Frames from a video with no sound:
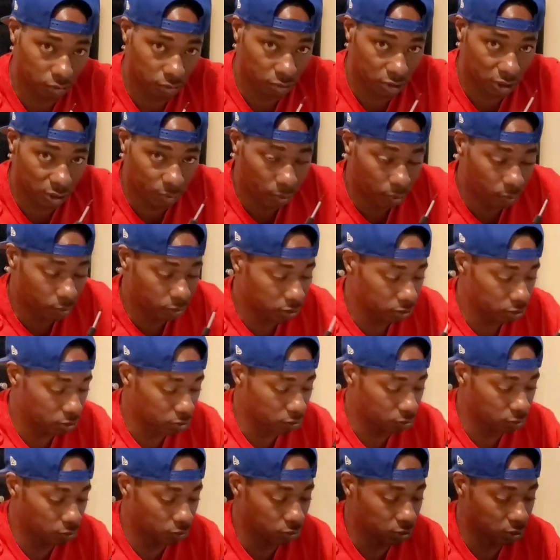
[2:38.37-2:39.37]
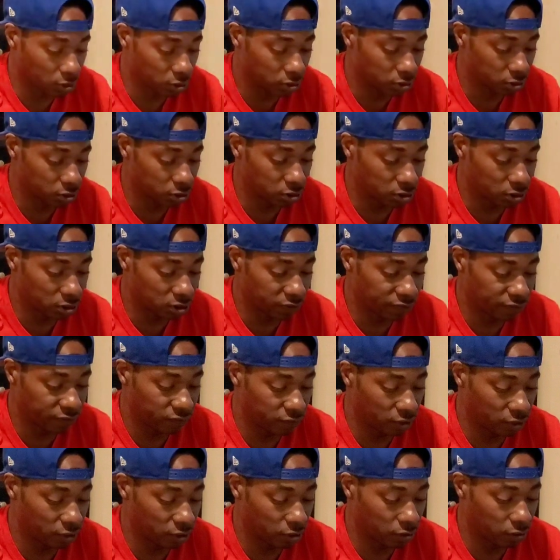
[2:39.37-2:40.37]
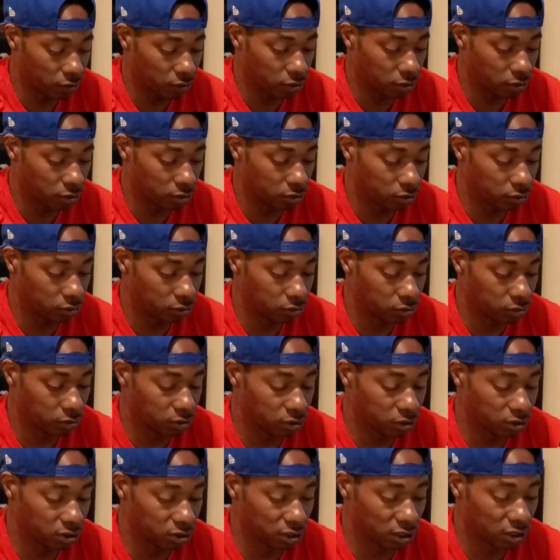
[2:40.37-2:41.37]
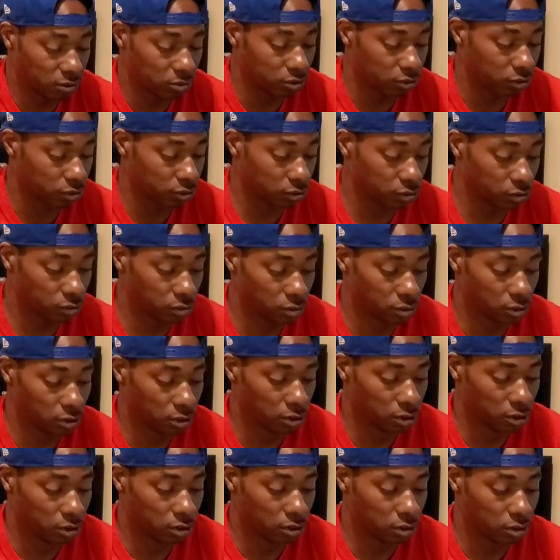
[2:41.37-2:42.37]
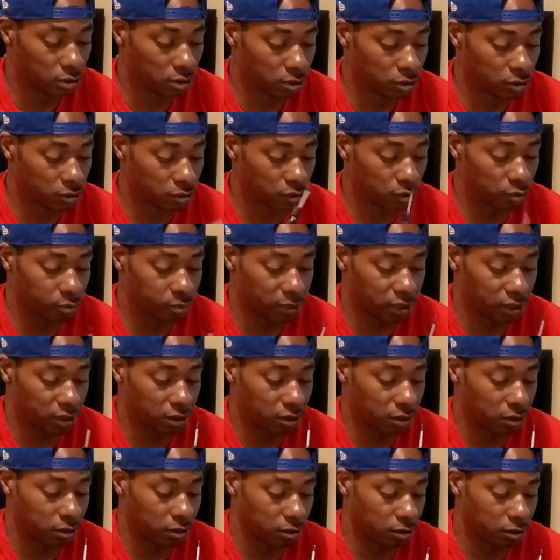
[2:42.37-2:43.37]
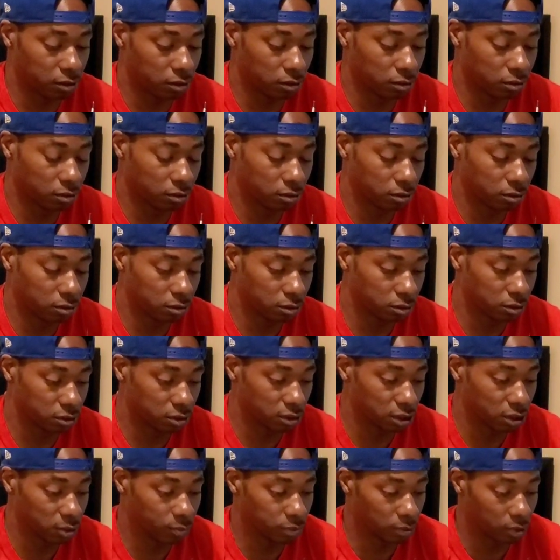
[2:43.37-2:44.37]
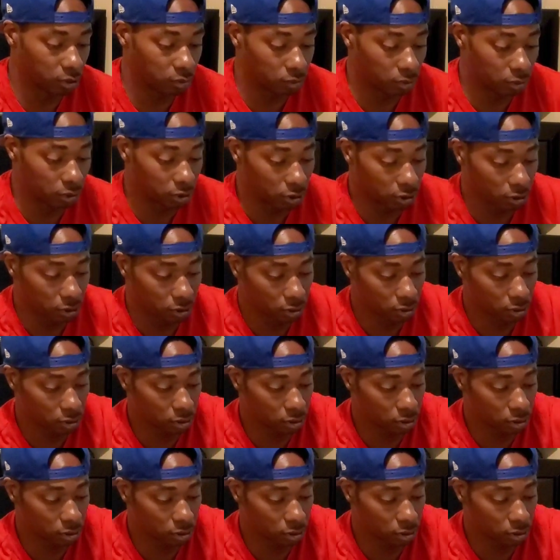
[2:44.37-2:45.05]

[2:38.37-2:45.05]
Keep up with your screws. I suggest if you're not going to use the same screw, to screw it back in here just to keep up with it.